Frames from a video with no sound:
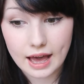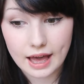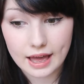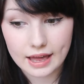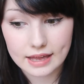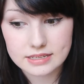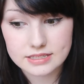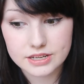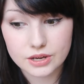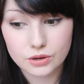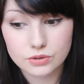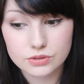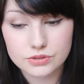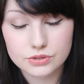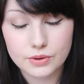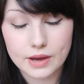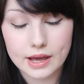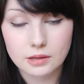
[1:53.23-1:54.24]
and it
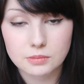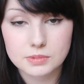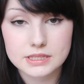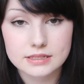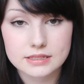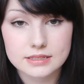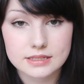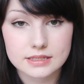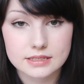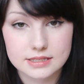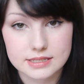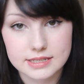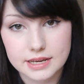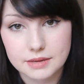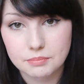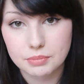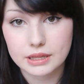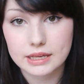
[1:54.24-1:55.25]
also helps it to
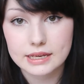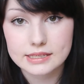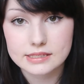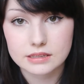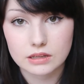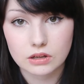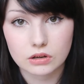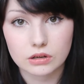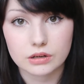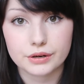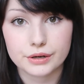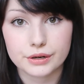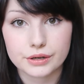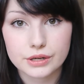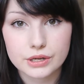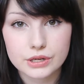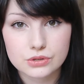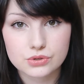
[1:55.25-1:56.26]
stay in place
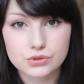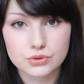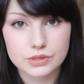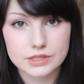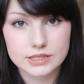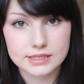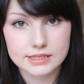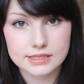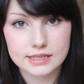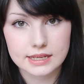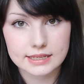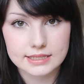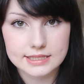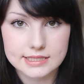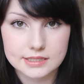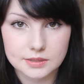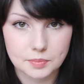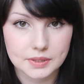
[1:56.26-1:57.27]
longer so it doesn't like
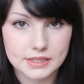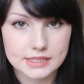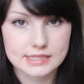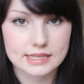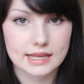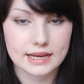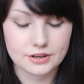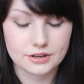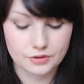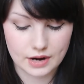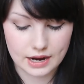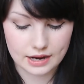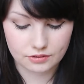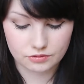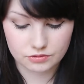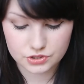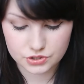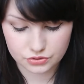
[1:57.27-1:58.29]
slip and slide around.